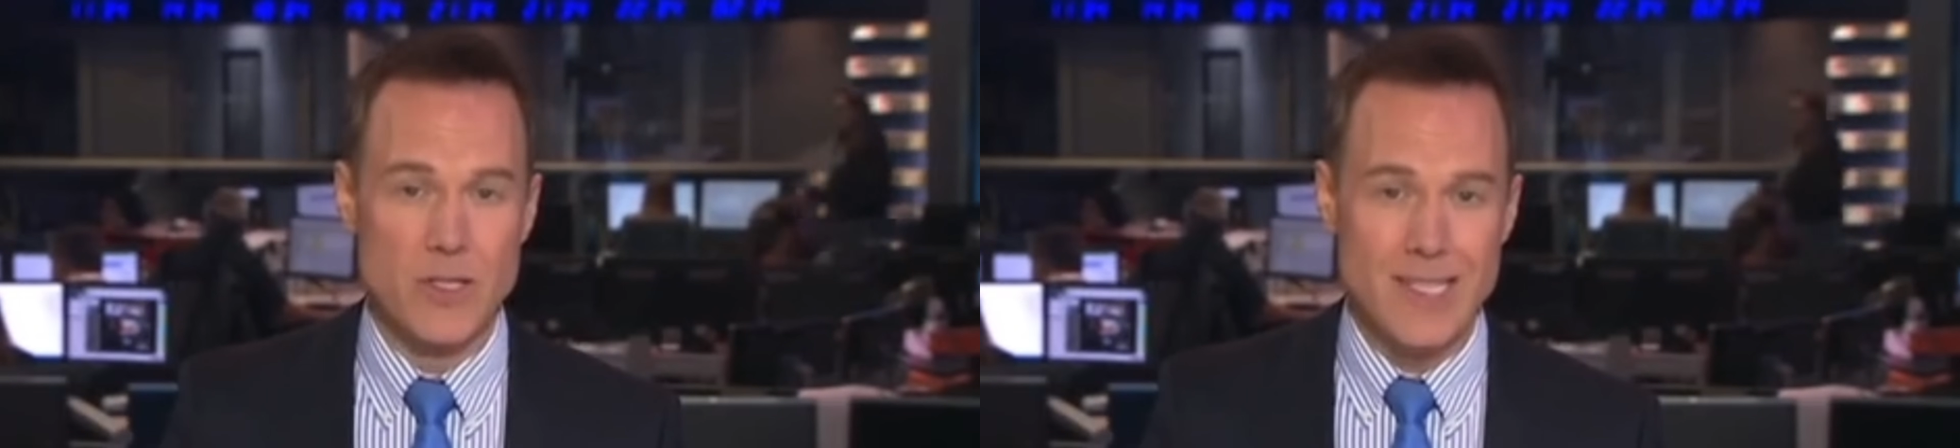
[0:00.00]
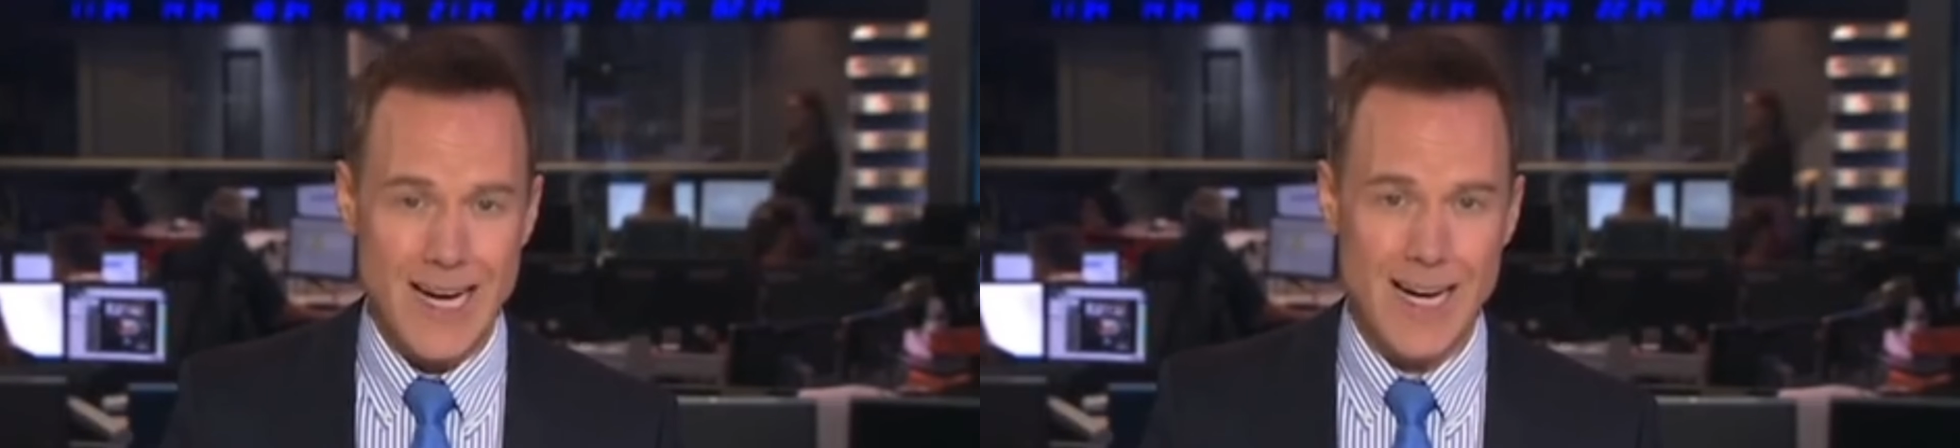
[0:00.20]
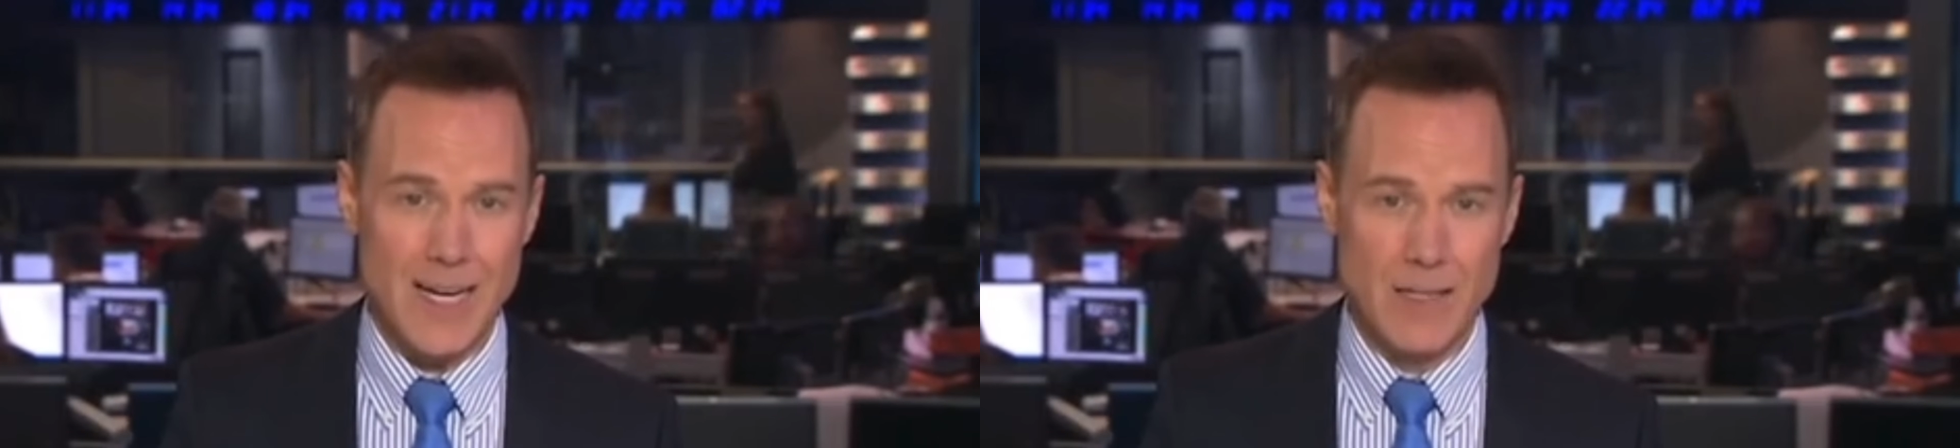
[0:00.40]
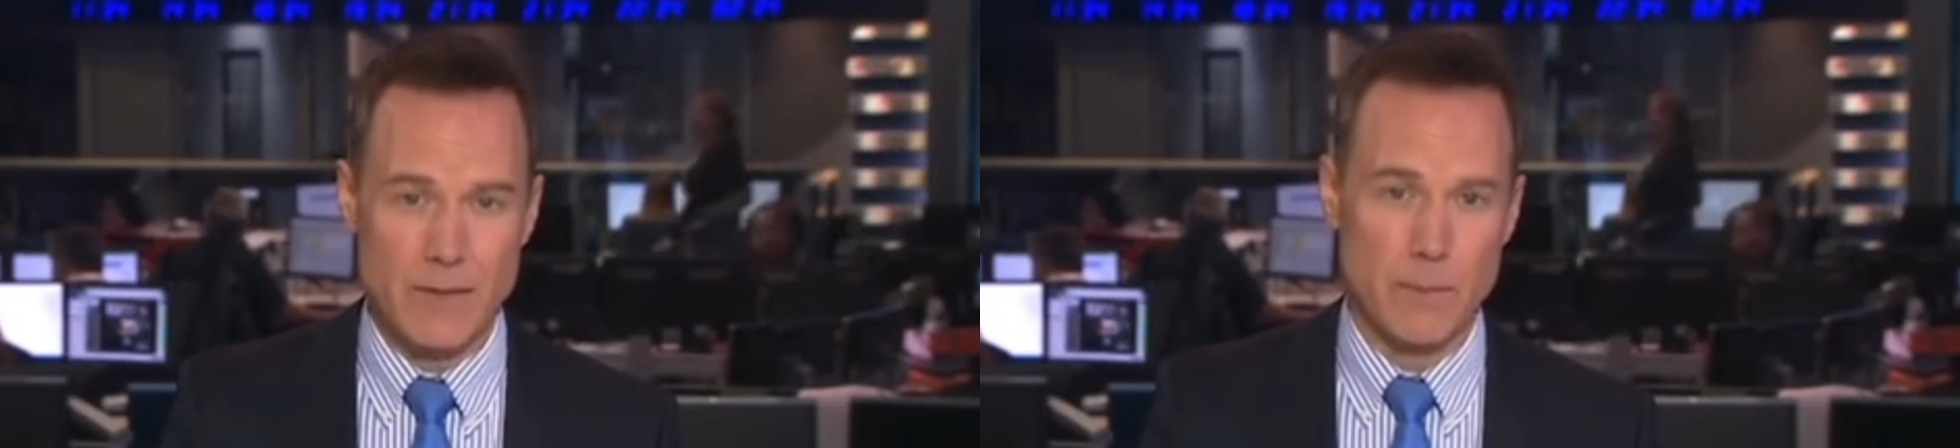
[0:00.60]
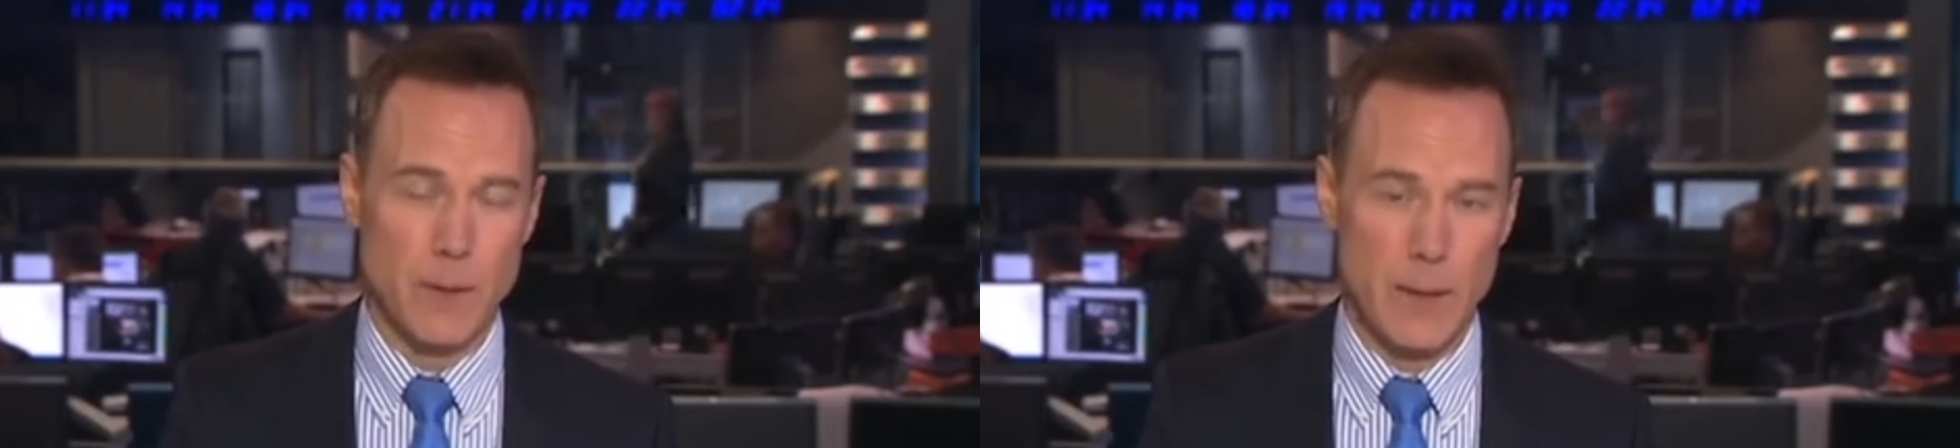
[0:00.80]
dive in
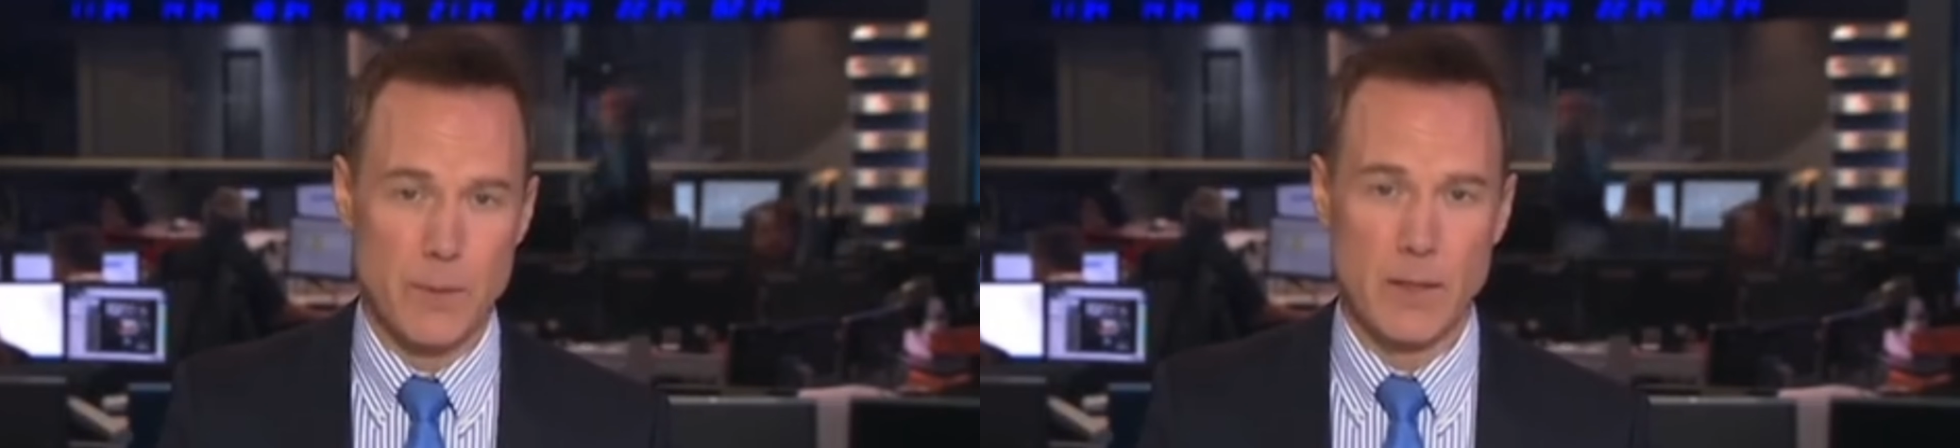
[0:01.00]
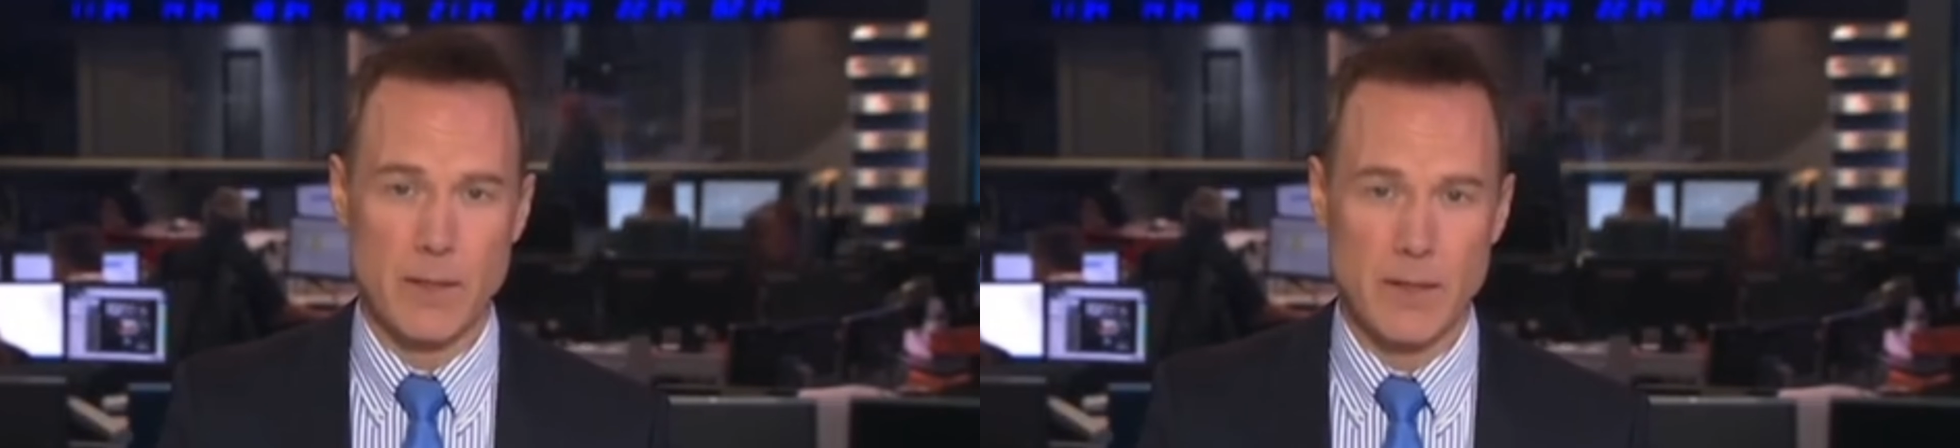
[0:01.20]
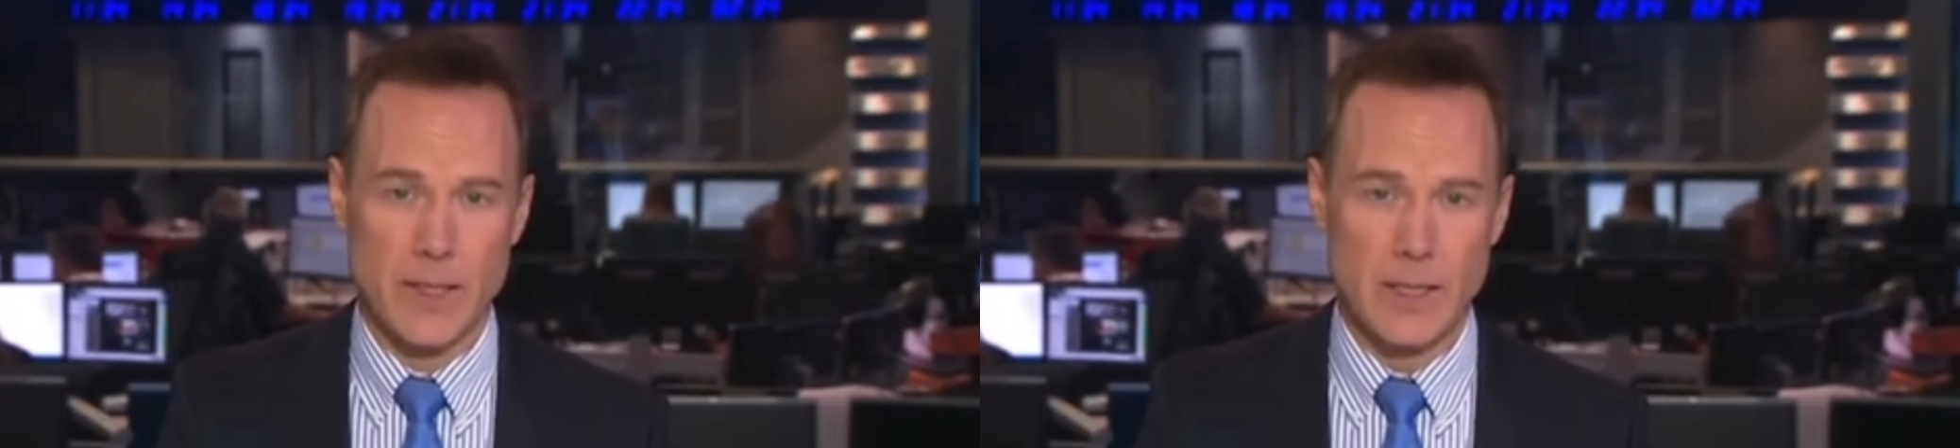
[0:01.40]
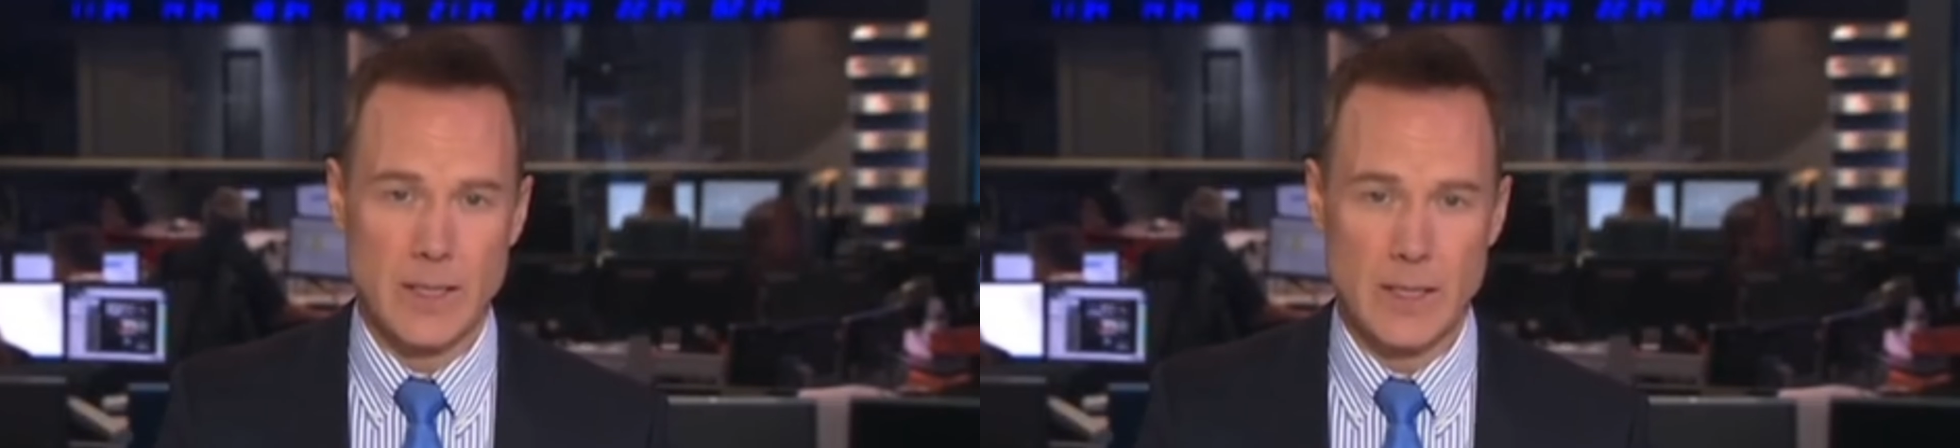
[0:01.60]
popularity.